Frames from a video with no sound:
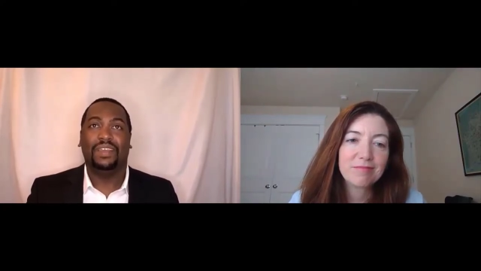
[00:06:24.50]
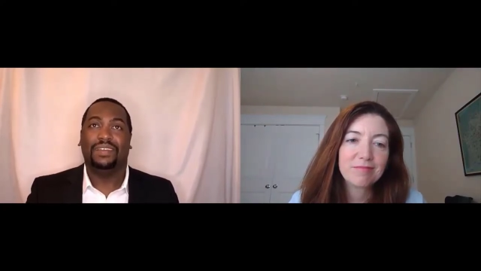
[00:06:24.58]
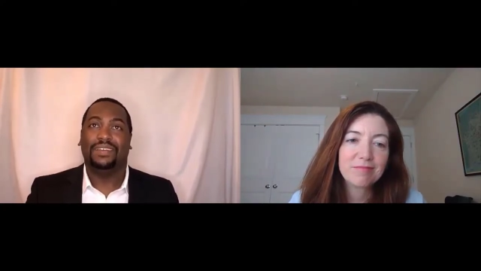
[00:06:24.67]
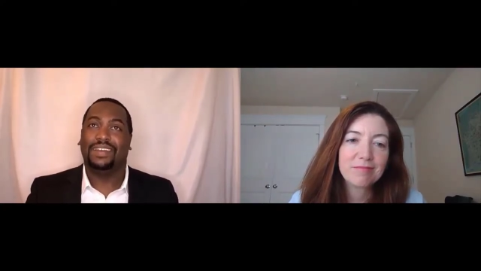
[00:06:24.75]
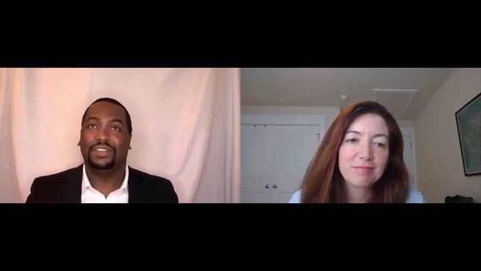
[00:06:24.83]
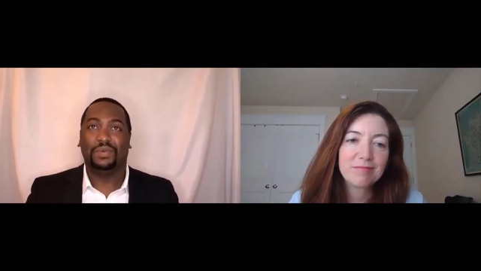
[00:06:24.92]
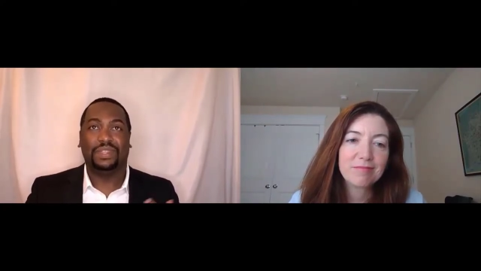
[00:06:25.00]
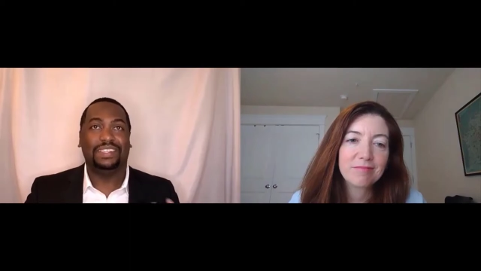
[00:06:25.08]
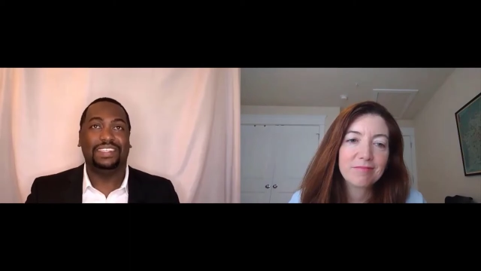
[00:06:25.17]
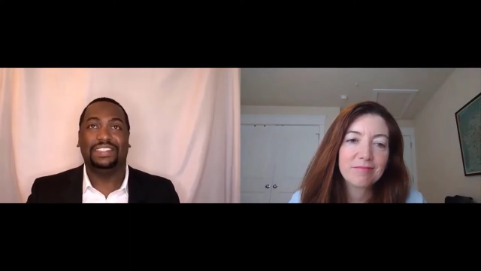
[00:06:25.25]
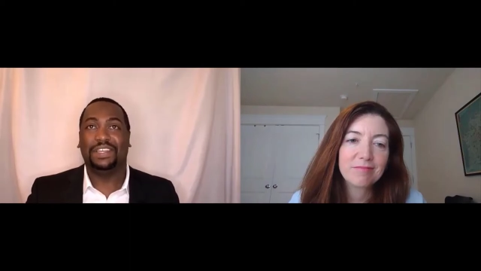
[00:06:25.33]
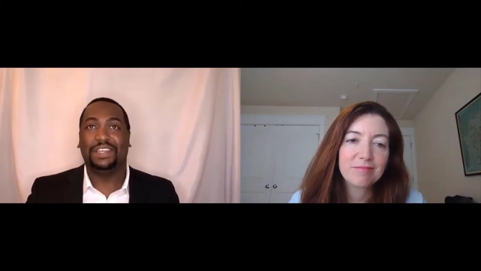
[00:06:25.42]
Speaker 1: Because with the
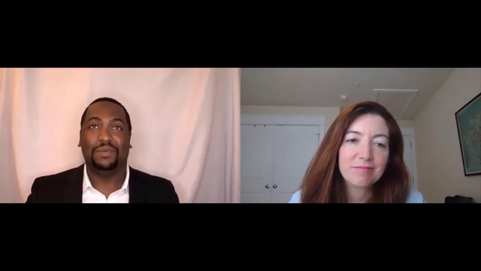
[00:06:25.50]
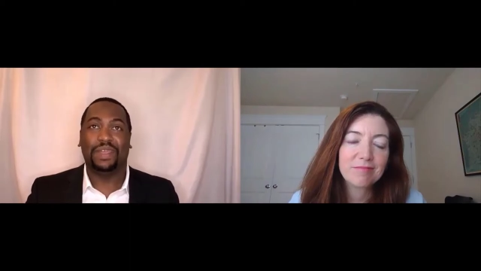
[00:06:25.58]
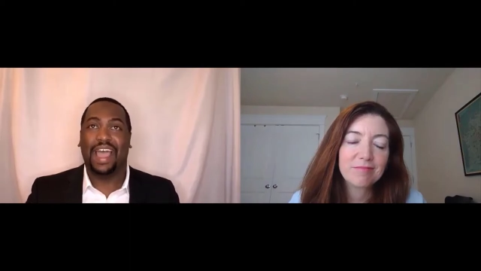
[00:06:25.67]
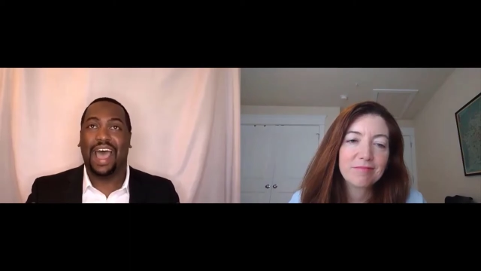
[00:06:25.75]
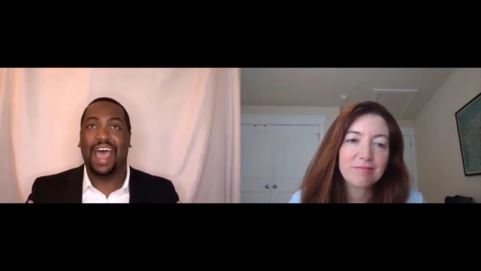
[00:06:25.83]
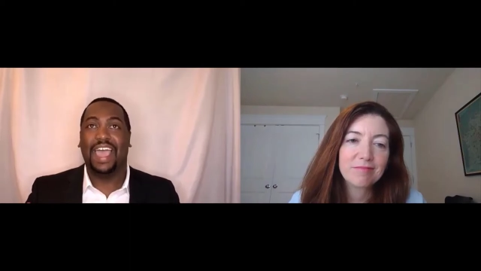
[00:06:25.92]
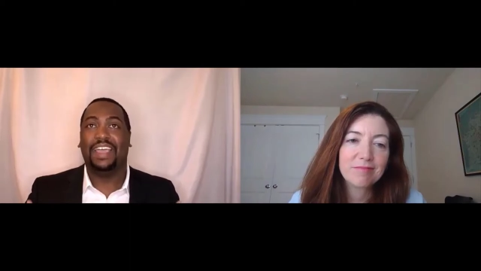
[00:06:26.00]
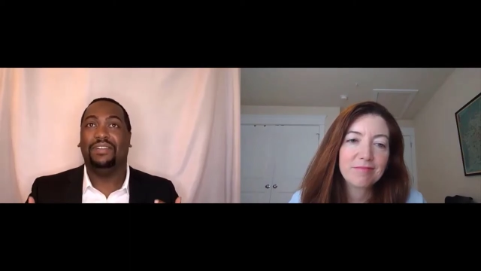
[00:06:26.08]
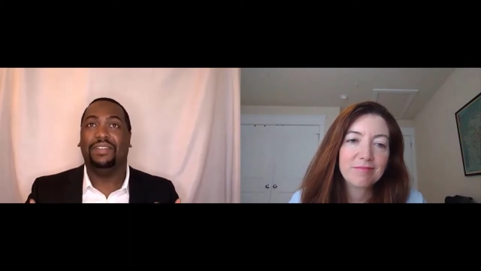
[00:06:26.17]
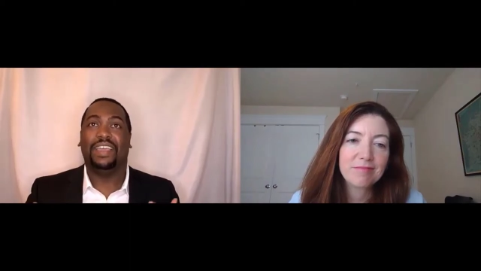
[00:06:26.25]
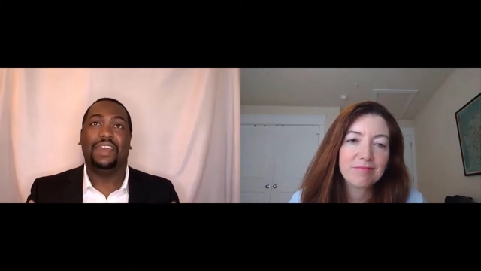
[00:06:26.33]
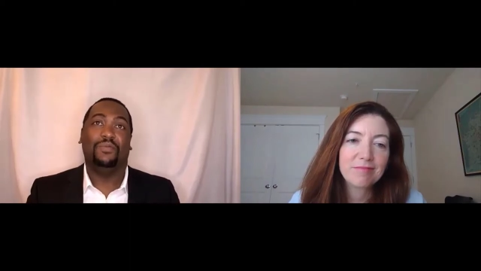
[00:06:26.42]
distillery, I
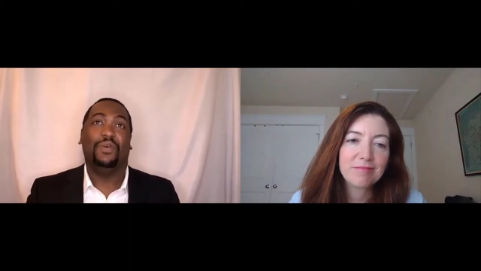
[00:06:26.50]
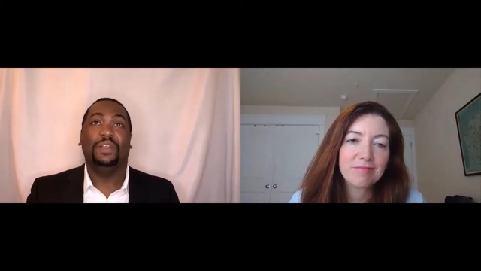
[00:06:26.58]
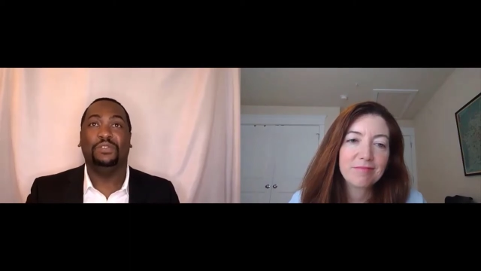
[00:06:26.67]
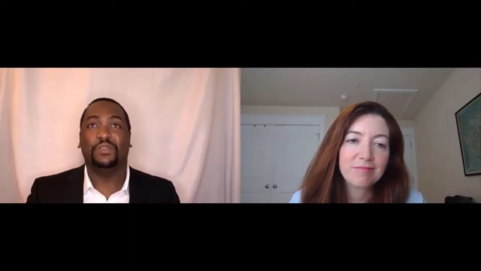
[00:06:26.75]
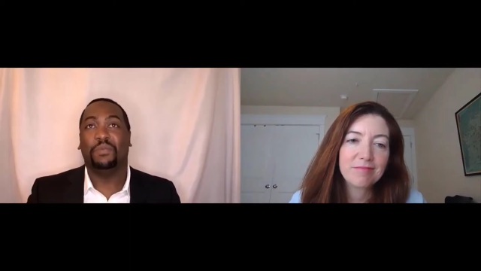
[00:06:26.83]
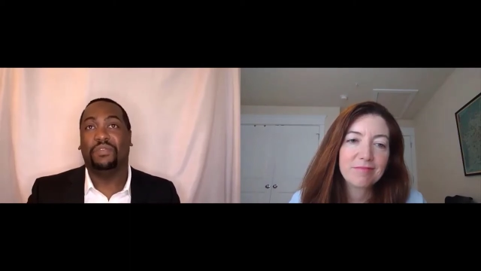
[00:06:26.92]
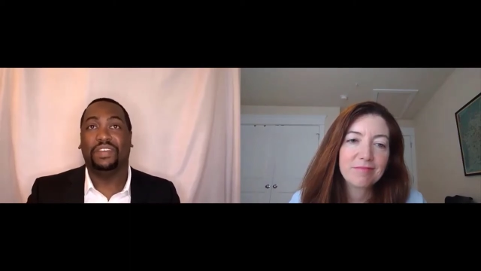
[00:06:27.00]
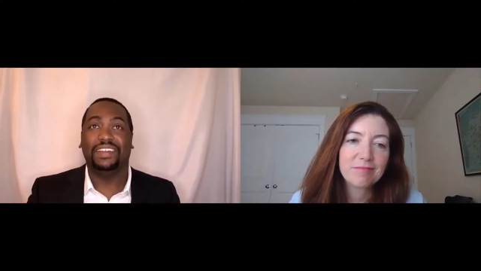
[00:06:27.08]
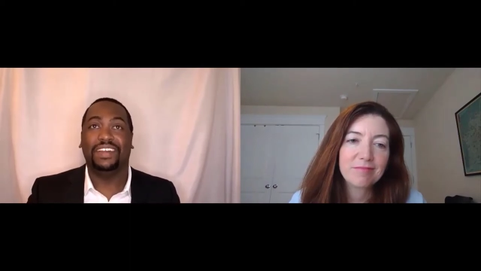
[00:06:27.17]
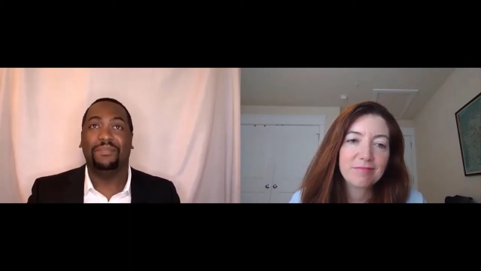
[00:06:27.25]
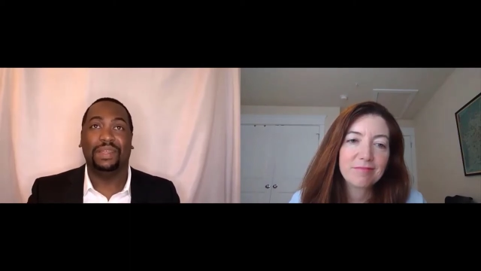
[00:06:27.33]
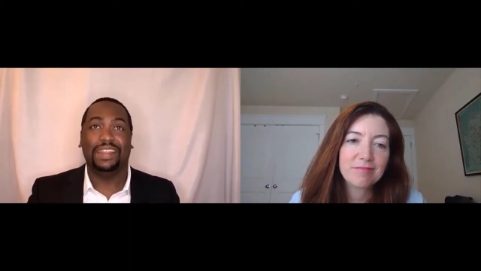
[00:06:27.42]
only had one stream of
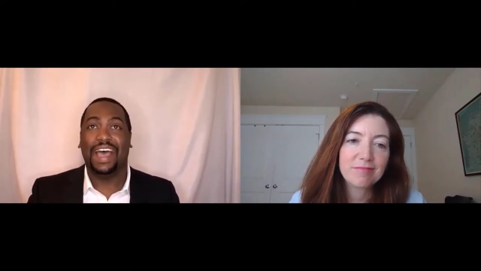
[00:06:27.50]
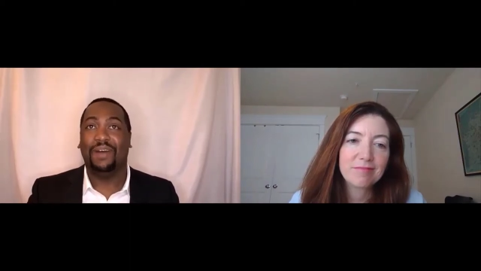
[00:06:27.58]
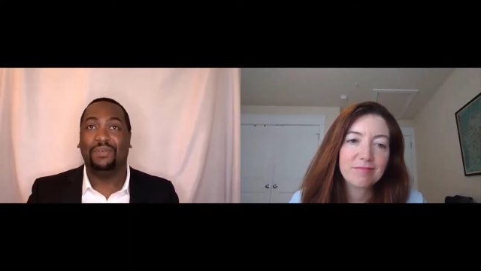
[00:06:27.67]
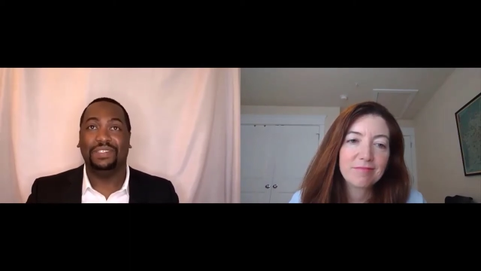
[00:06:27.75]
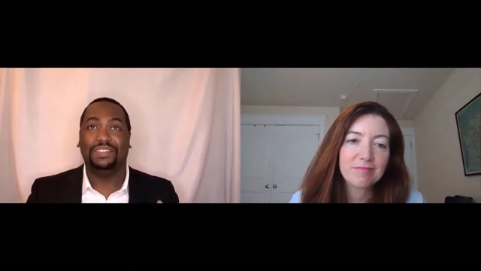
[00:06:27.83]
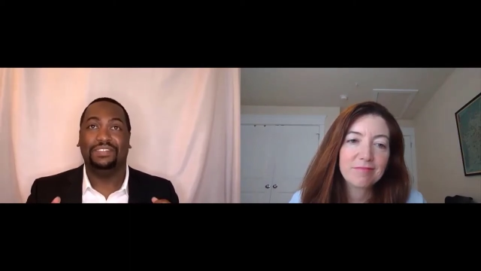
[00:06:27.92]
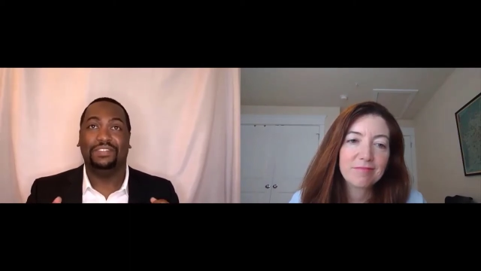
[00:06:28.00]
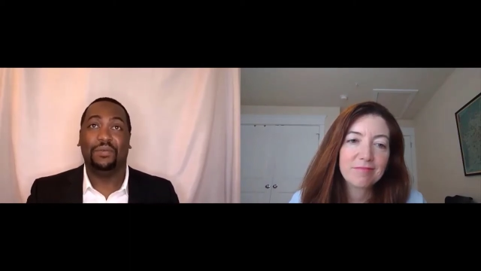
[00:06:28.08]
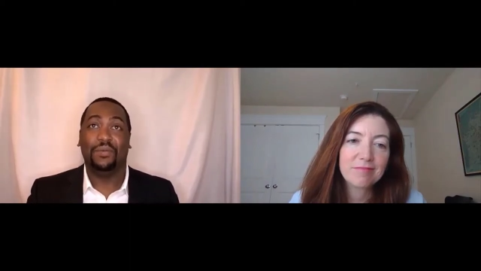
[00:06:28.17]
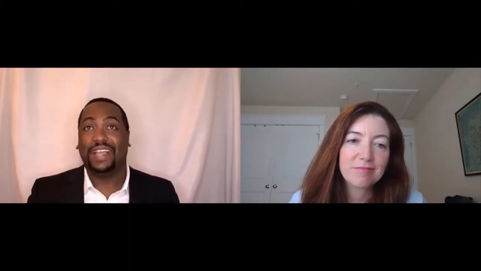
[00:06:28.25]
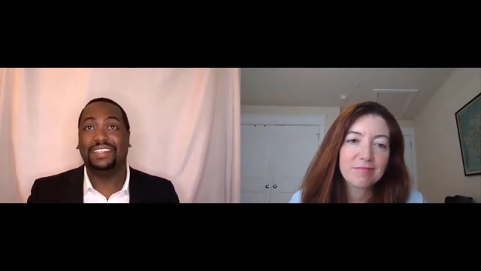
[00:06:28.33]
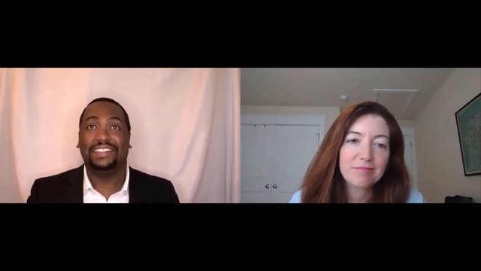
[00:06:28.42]
income, and that was
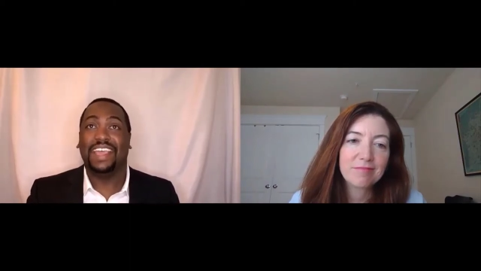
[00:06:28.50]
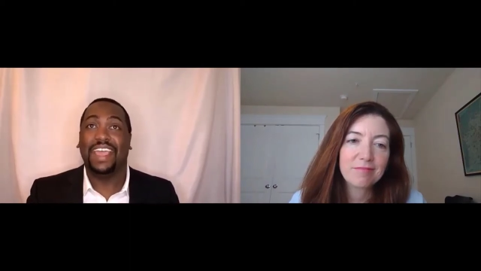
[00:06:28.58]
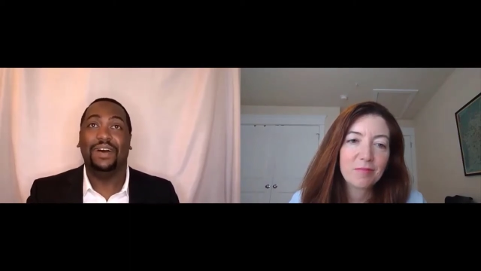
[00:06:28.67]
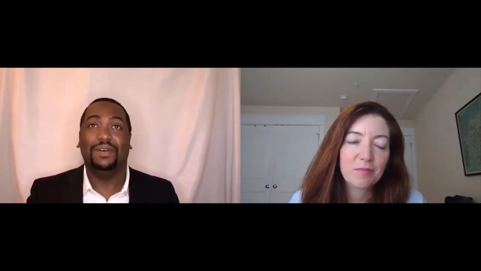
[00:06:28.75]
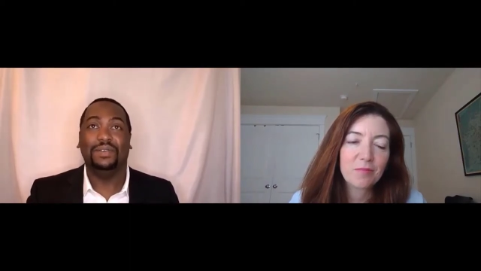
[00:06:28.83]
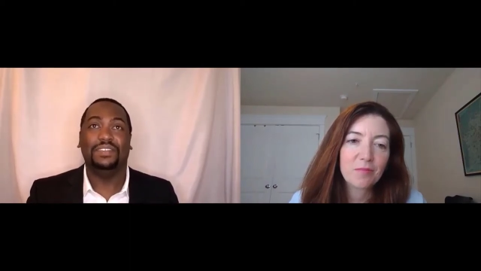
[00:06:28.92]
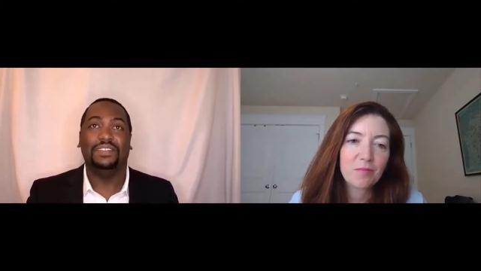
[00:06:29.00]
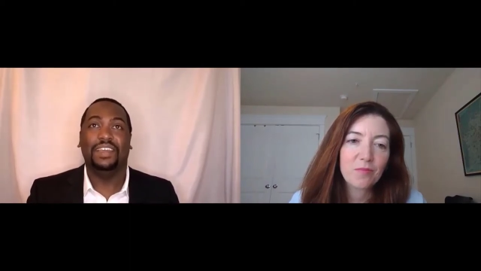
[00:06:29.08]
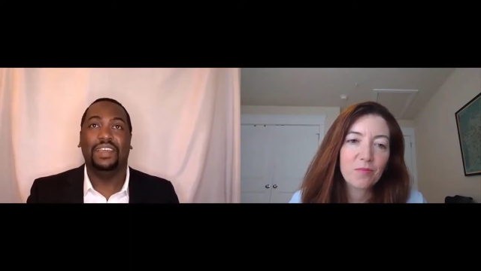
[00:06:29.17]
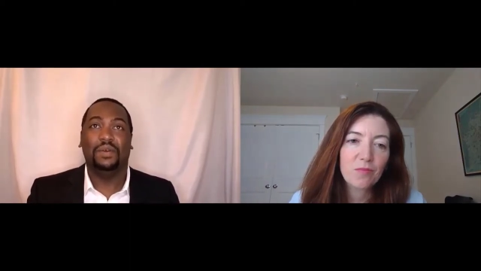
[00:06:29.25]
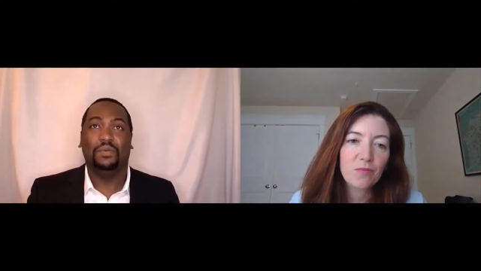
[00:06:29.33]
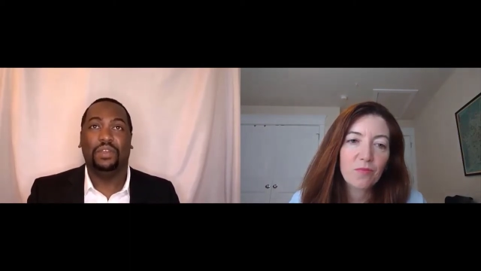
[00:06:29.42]
direct sales
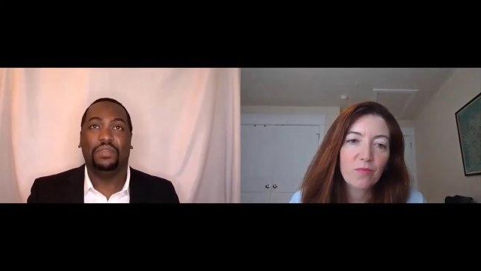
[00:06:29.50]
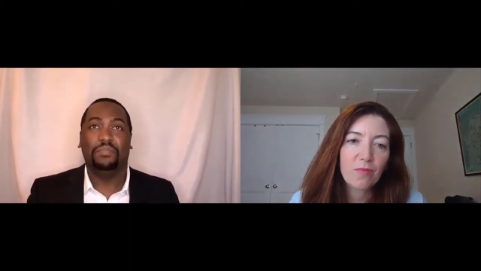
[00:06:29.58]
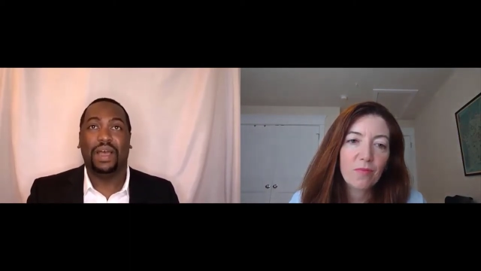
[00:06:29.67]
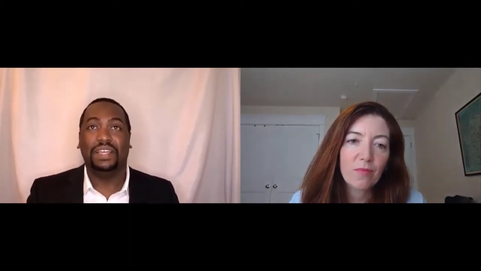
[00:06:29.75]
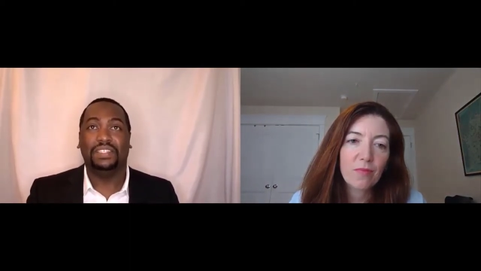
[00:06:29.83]
with my